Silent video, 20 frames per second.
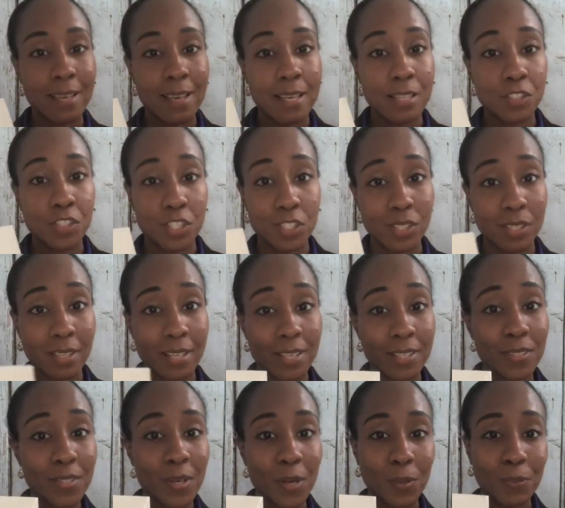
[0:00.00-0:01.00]
Just to let
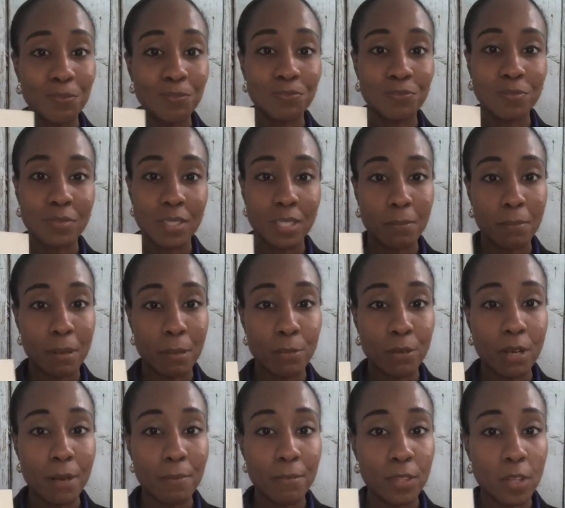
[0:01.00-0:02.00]
you know,
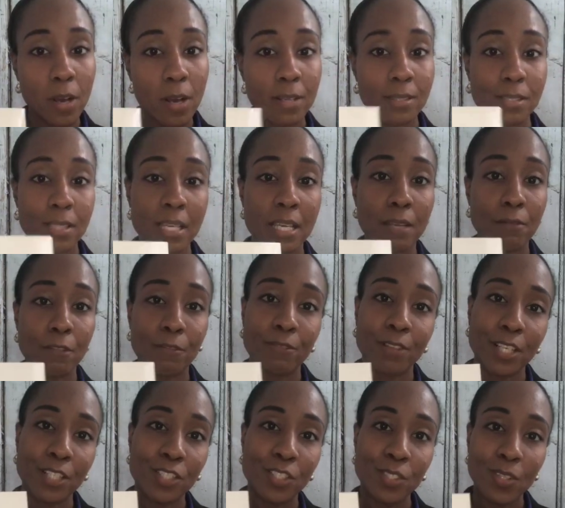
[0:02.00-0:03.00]
Bubblegum Thoughts and
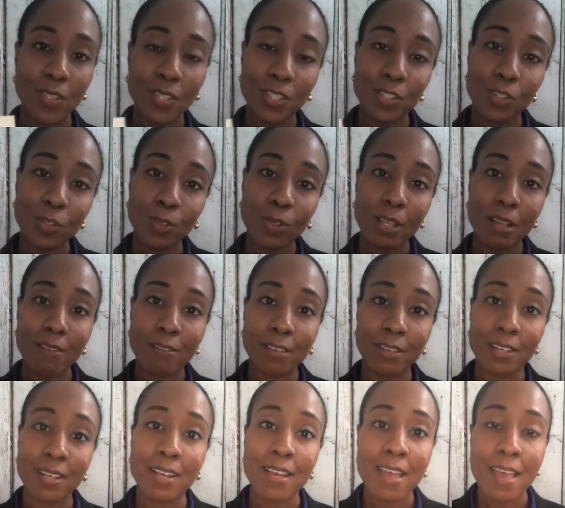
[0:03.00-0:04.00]
Reflections on the Eternal
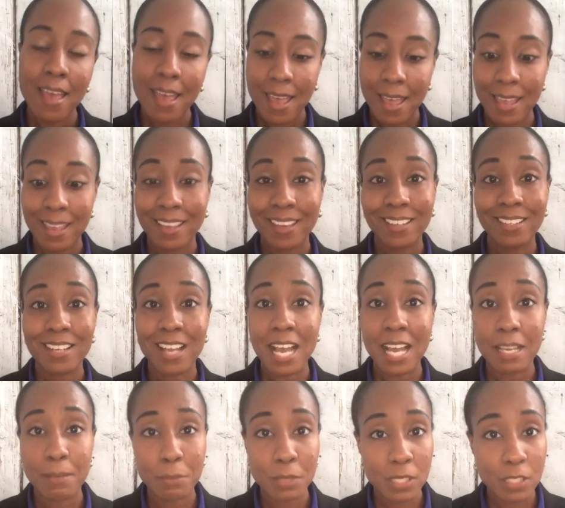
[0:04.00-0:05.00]
Lover. And I
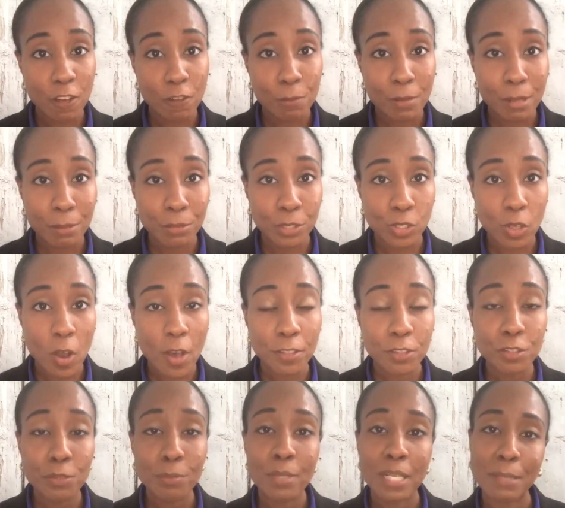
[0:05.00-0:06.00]
am a self-published author.
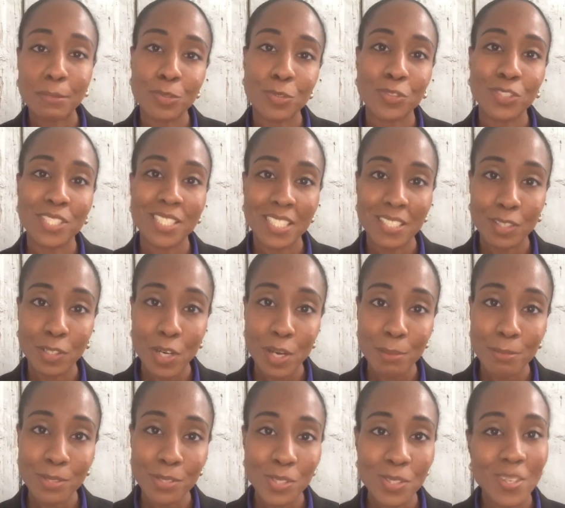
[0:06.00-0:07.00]
My name is Christina
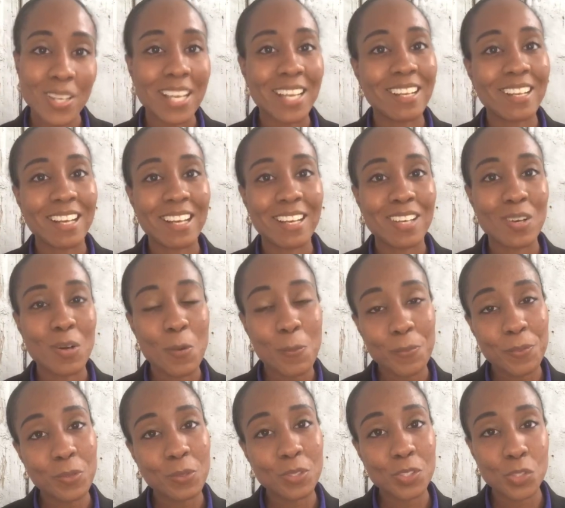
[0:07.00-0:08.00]
Carpenter, and I hope
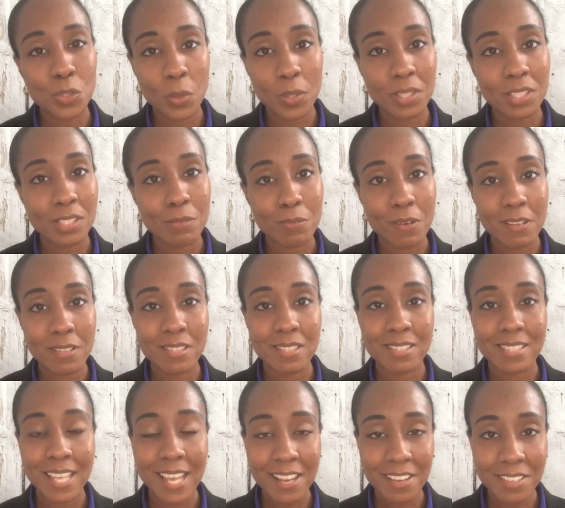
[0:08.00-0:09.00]
you enjoyed this
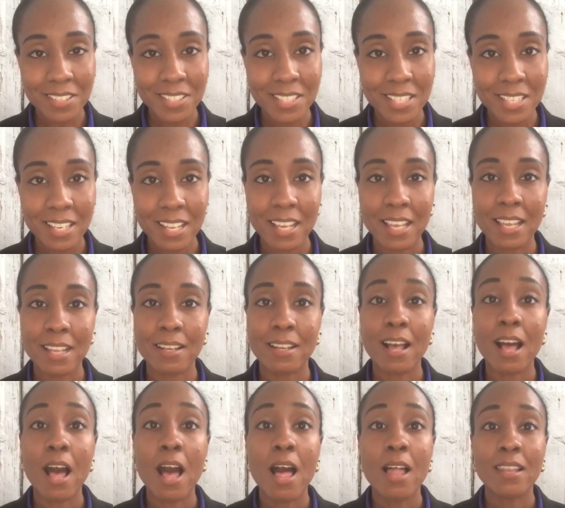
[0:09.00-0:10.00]
presentation. And
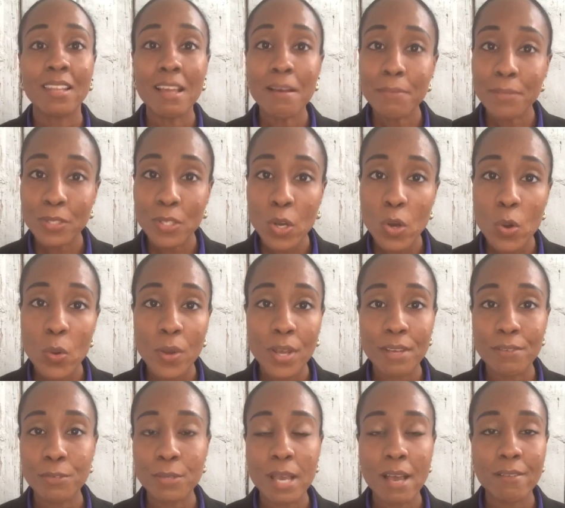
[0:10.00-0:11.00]
let me know
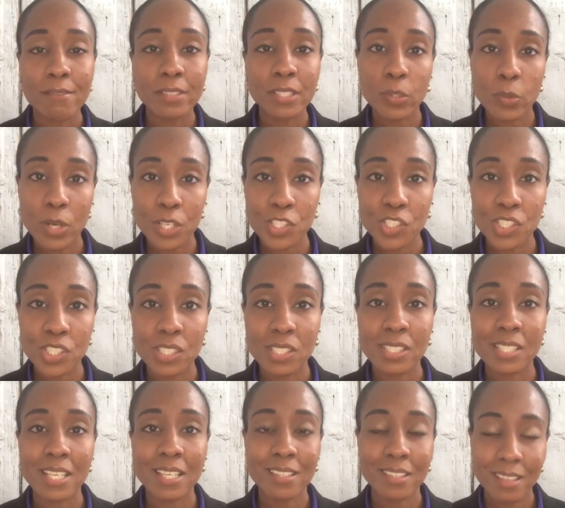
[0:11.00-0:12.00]
if you have any questions
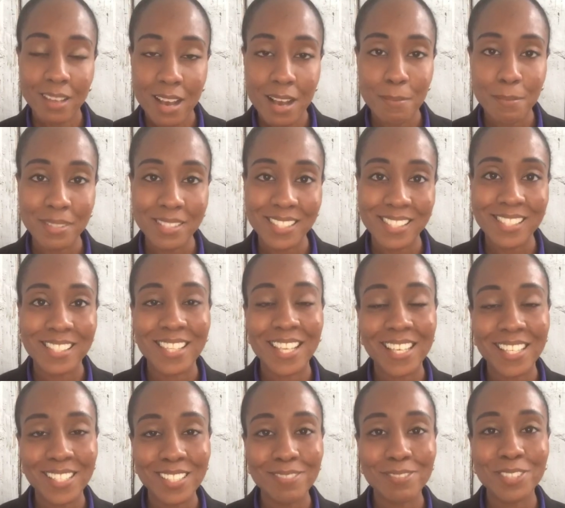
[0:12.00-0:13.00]
in the comments.
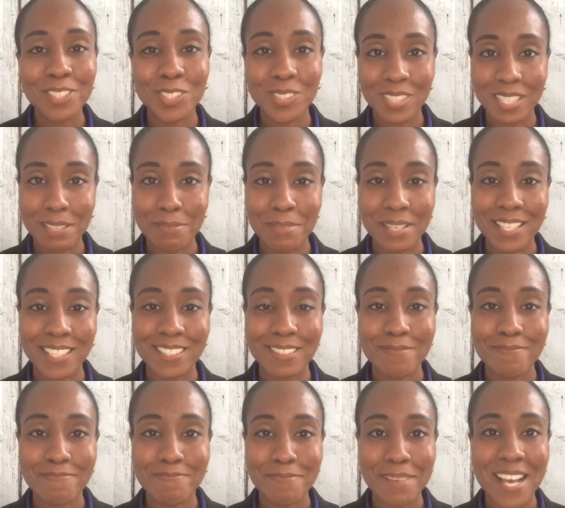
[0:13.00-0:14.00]
Thank you for joining me.
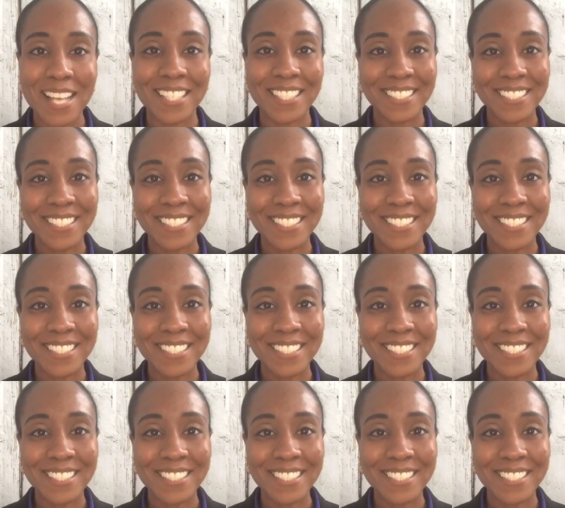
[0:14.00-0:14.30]
Bye.